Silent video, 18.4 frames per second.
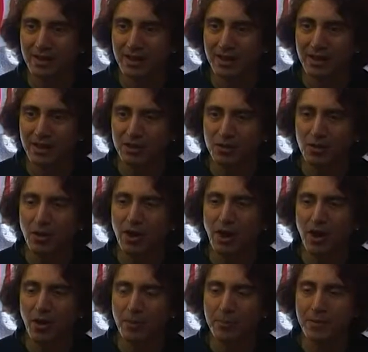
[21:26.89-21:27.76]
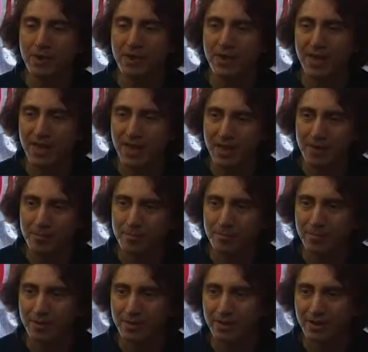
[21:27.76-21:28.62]
like you're helping
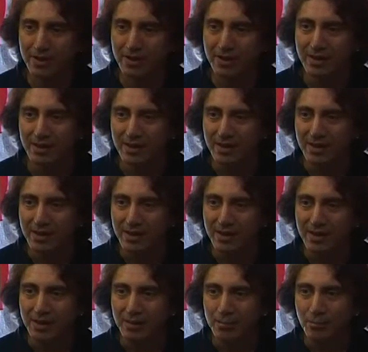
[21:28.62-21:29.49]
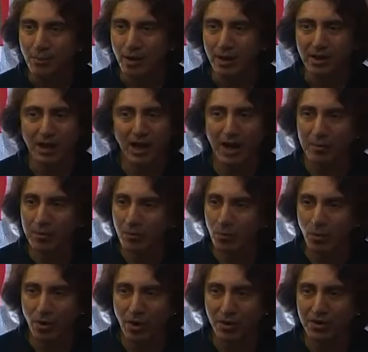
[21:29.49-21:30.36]
him yeah. a
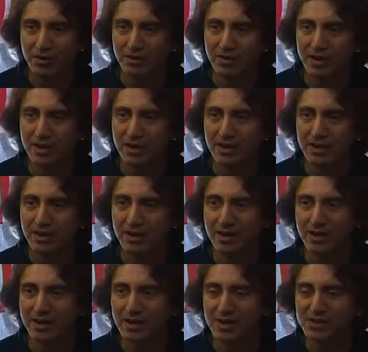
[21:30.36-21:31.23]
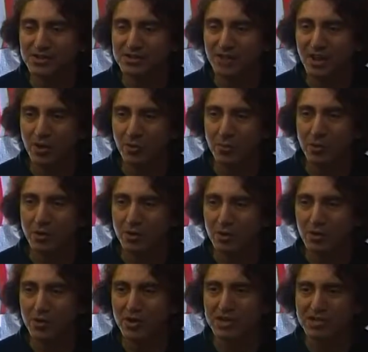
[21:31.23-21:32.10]
lot more than than he's
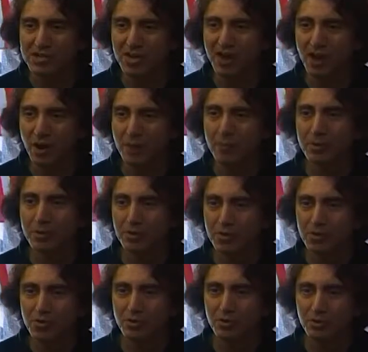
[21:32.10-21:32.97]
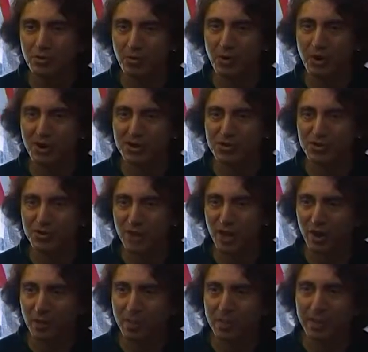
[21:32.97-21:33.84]
helping you. He's not helping you. You are
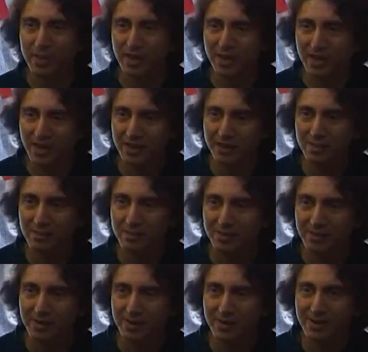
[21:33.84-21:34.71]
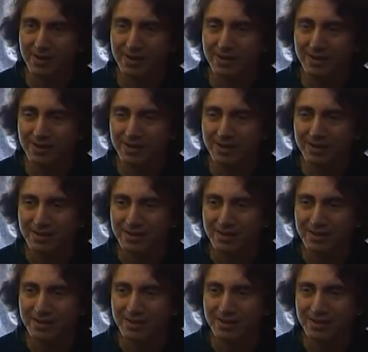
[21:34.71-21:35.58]
actually helping him. You're a
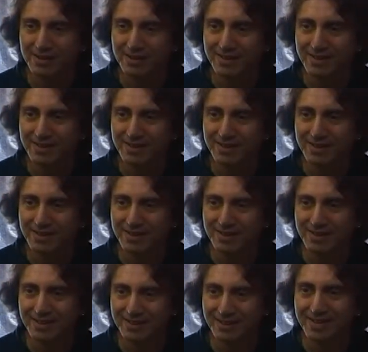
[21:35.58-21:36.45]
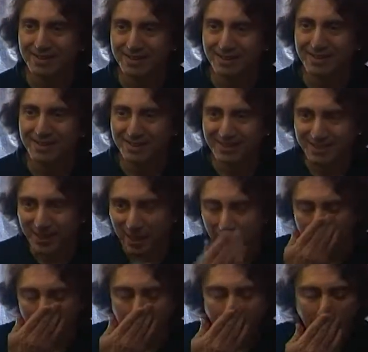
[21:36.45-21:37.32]
socialist. Yeah.
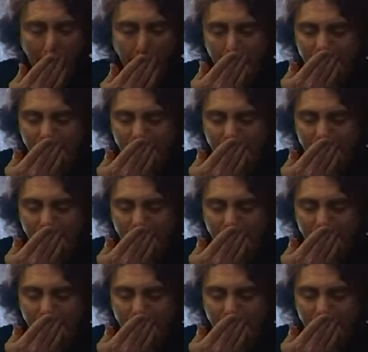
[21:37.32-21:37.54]
Yeah.